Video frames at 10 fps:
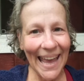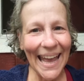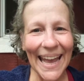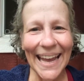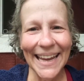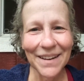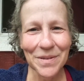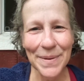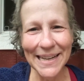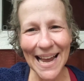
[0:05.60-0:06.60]
Hey
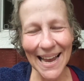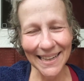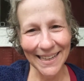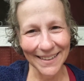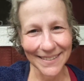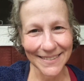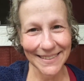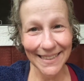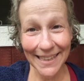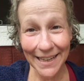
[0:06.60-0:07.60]
everybody, Ann here,
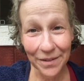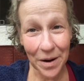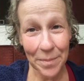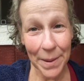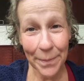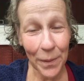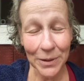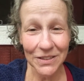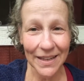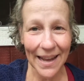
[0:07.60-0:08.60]
sitting here on my
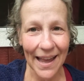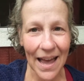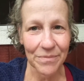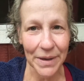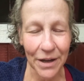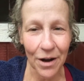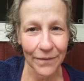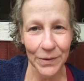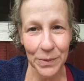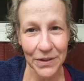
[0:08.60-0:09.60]
porch today having my
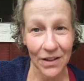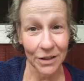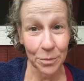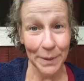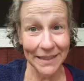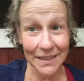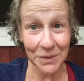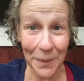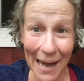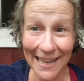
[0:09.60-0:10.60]
coffee with all you because
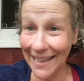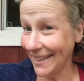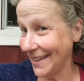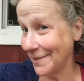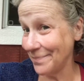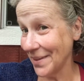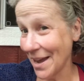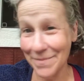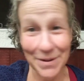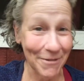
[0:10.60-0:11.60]
it's raining, yo.
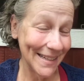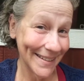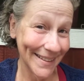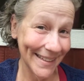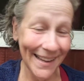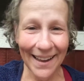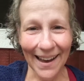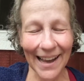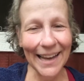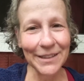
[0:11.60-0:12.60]
I've been rained on.
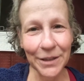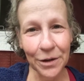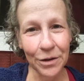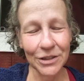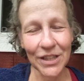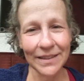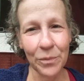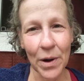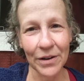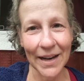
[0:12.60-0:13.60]
I had to go check
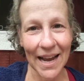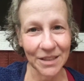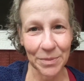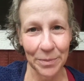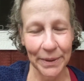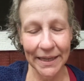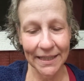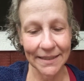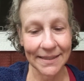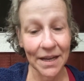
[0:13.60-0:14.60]
the water catchment
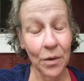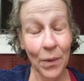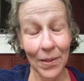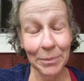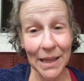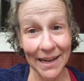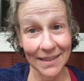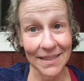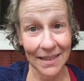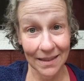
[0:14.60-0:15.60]
because, well, I'm glad
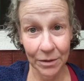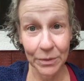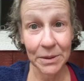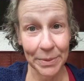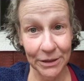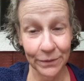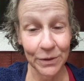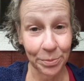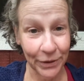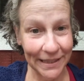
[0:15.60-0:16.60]
I did. There was a bunch of
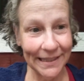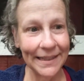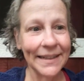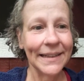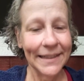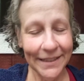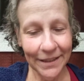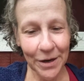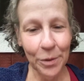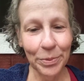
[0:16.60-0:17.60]
debris,
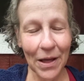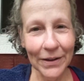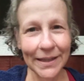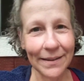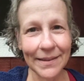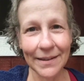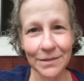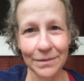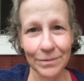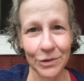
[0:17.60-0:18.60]
you know, blocking
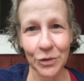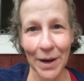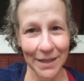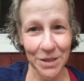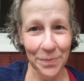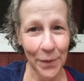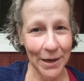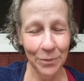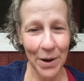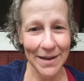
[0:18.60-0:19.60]
the drainage
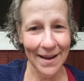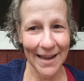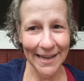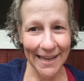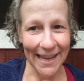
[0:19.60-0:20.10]
point and whatnot.